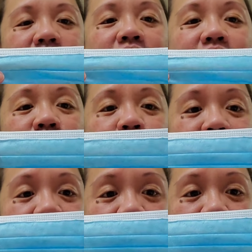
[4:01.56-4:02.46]
this
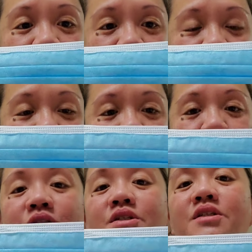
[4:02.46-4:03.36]
one here,
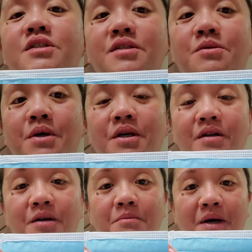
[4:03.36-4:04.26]
which is just the
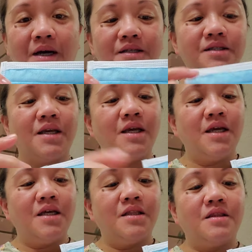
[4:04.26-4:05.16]
regular mask,
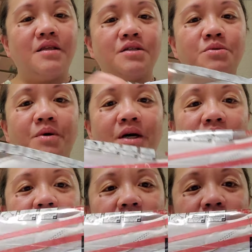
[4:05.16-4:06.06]
this
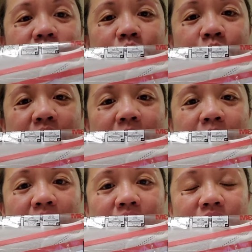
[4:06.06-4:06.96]
one is way
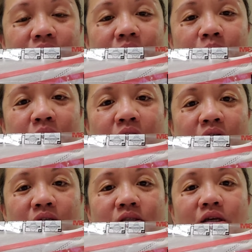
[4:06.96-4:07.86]
better
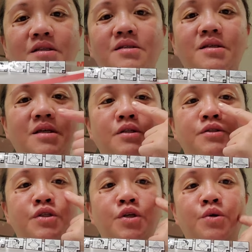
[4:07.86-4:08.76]
because it
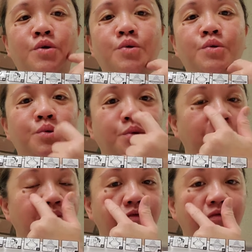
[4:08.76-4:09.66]
seals your
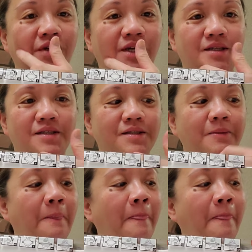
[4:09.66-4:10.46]
whole face.